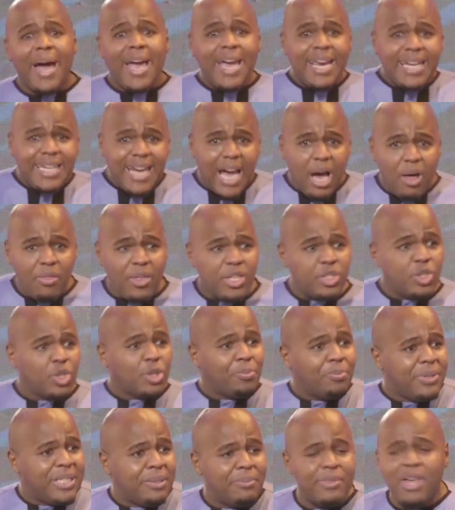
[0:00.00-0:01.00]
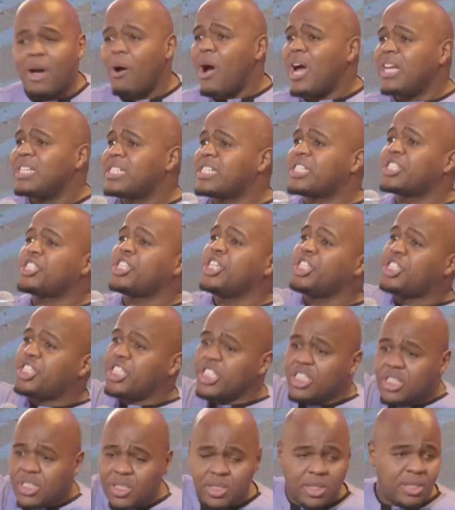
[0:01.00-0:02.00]
now they should be the ones
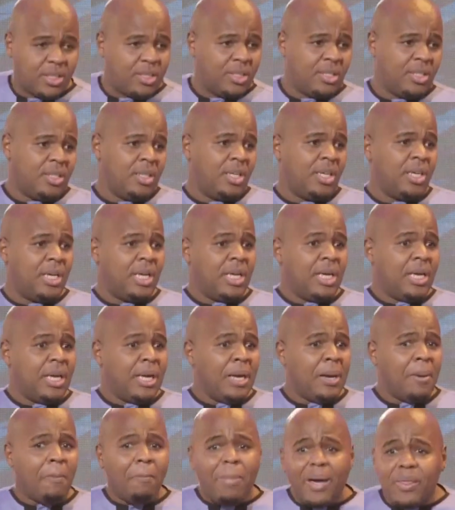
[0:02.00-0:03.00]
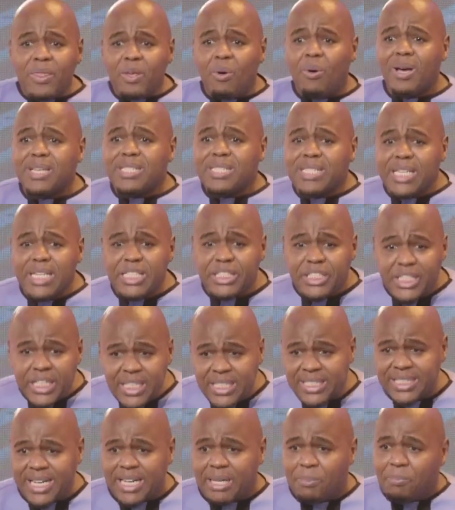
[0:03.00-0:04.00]
teaching. But there were still
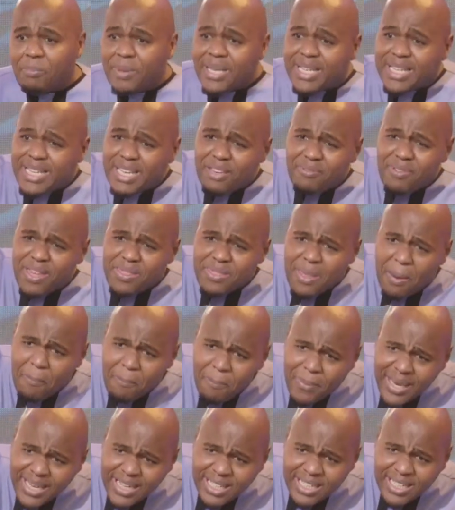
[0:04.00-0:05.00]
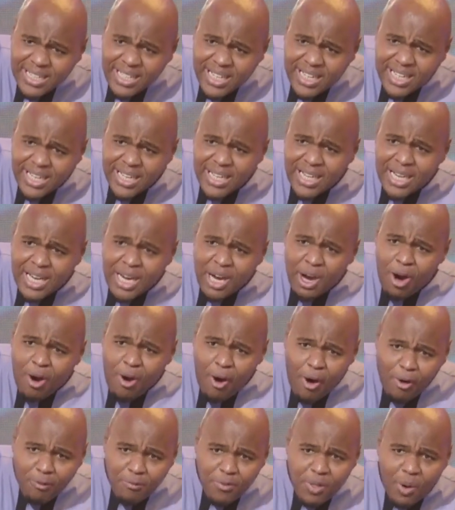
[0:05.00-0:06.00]
children being given the milk
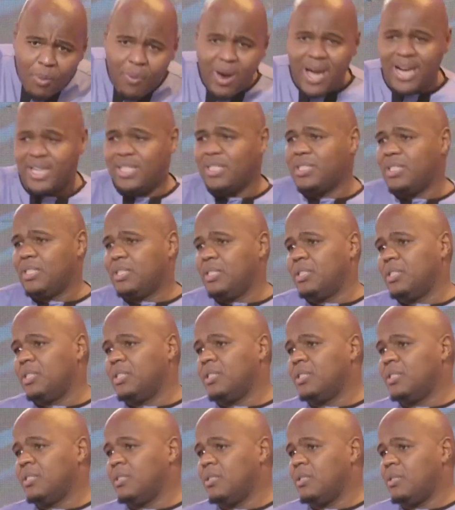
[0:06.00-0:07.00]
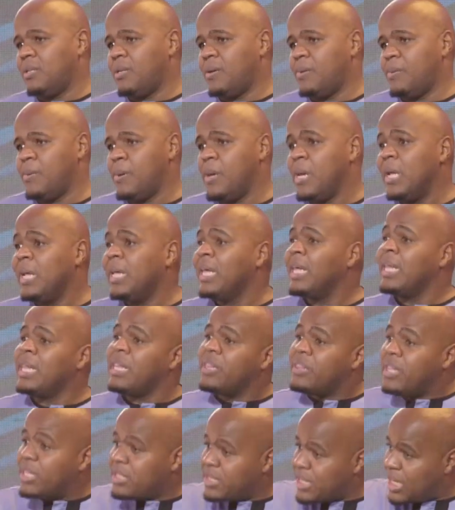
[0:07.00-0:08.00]
of the word.
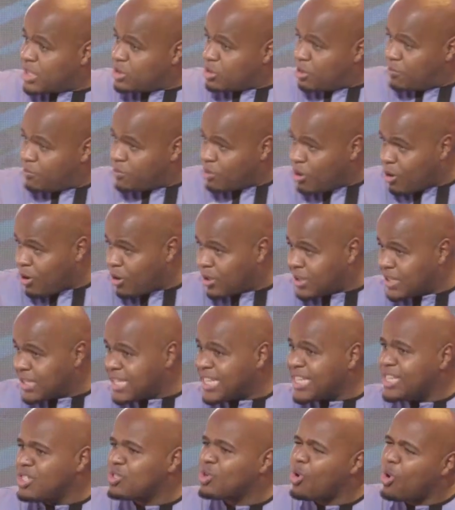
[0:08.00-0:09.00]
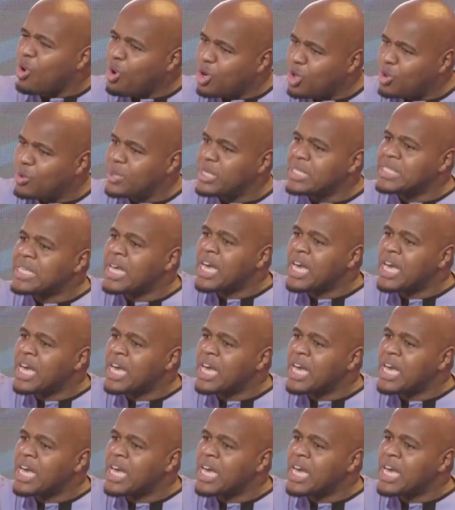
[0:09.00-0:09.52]
The church of God is always